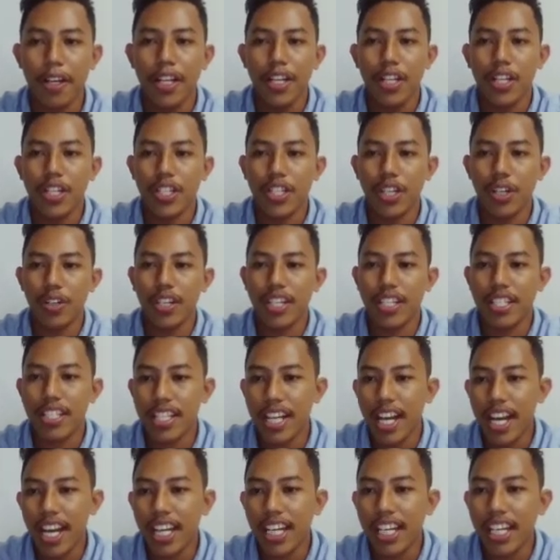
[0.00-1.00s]
So
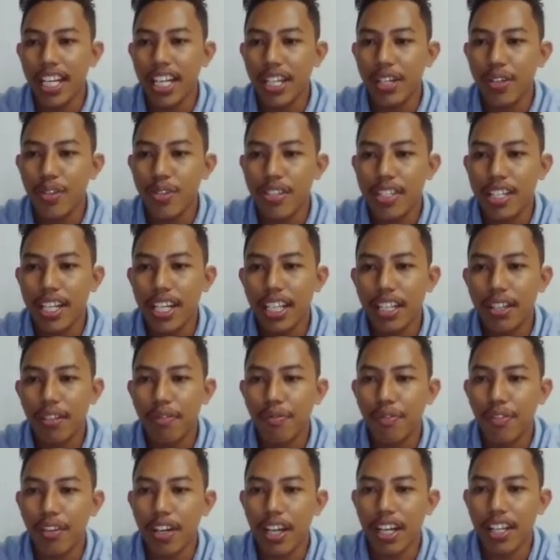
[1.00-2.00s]
design a new set
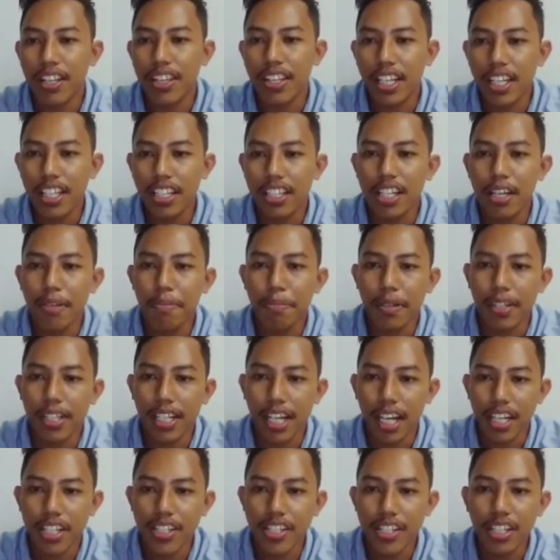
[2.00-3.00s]
for a theater
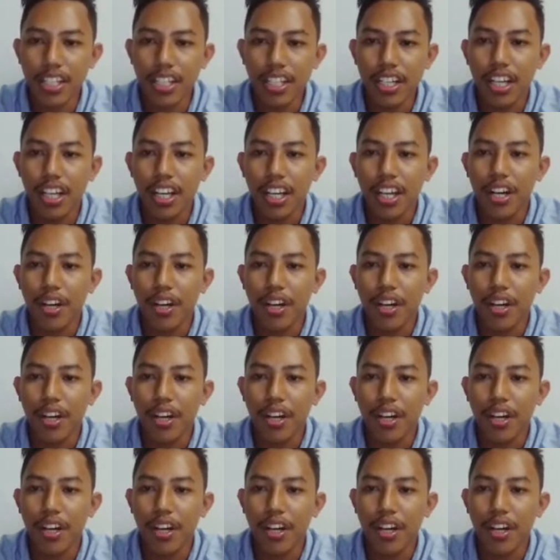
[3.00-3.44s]
production,